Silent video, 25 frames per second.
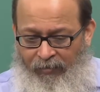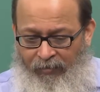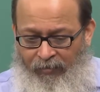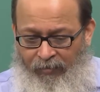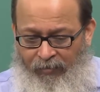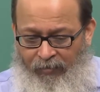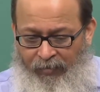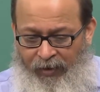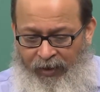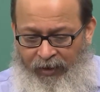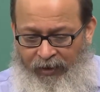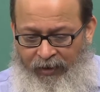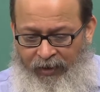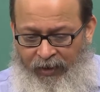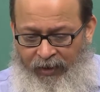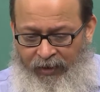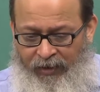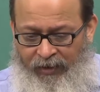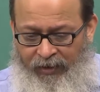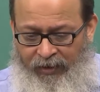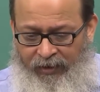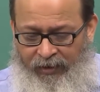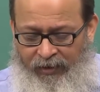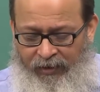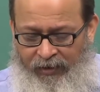brings
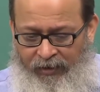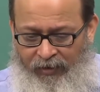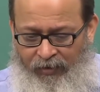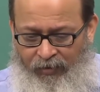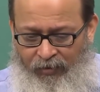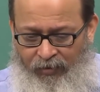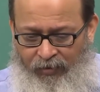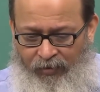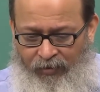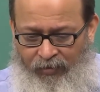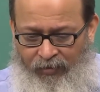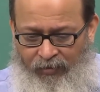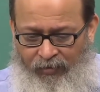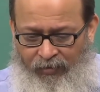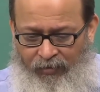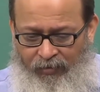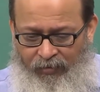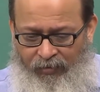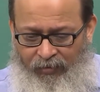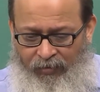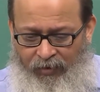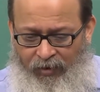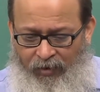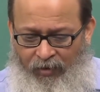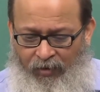us to
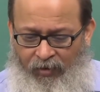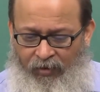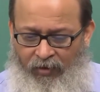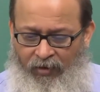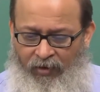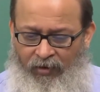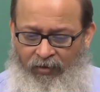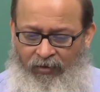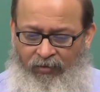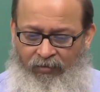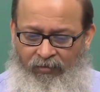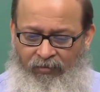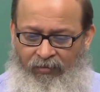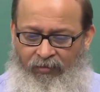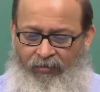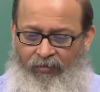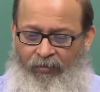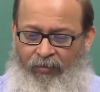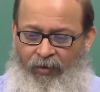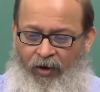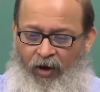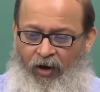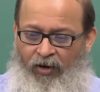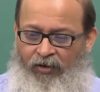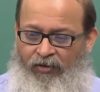whole
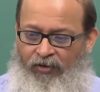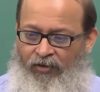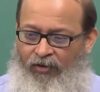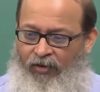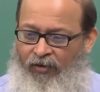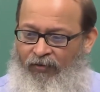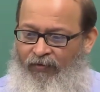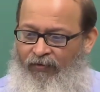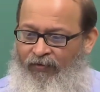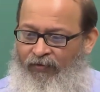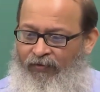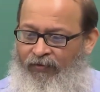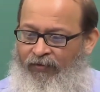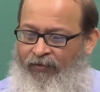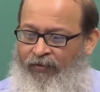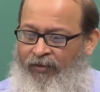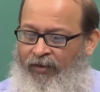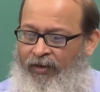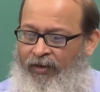blocks of